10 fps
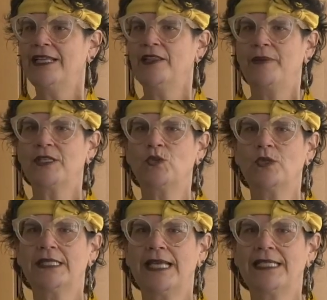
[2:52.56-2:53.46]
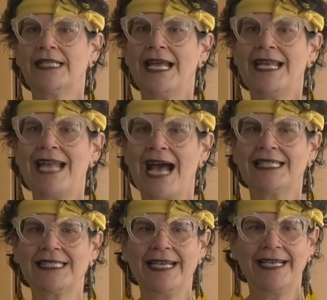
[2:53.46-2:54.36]
the pasuk says
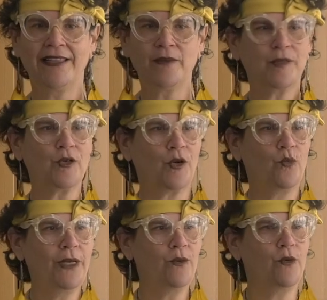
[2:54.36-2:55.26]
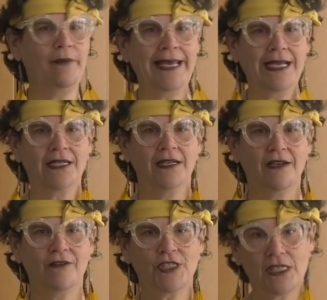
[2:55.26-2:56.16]
na'aseh in the plural, we will make,
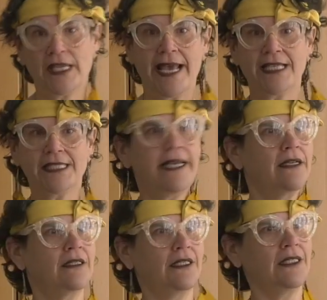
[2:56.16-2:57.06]
versus e'aseh.